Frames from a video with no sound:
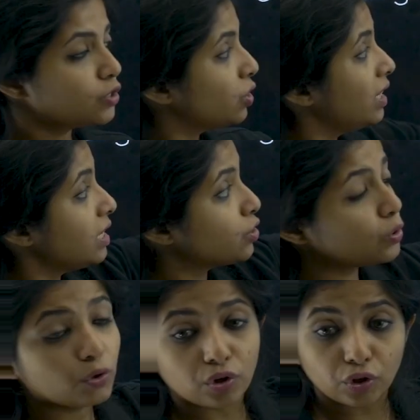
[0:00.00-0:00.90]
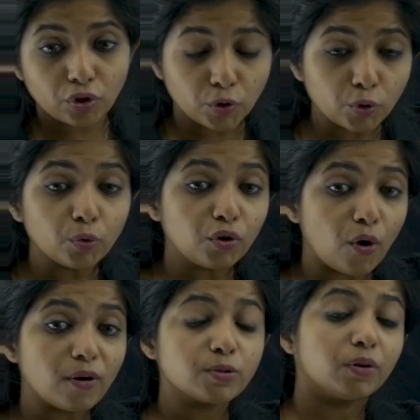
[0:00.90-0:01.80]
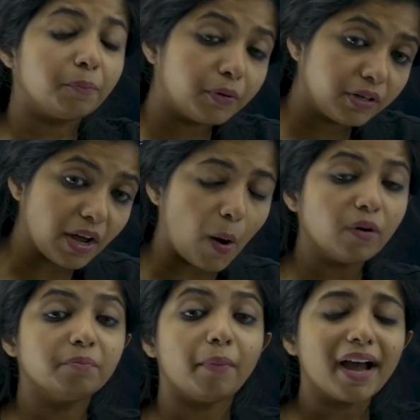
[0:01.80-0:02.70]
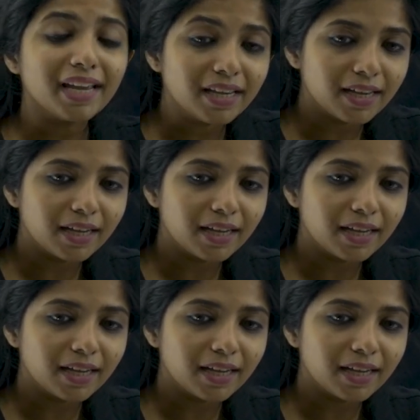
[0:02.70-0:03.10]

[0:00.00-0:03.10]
So these two laws were put down by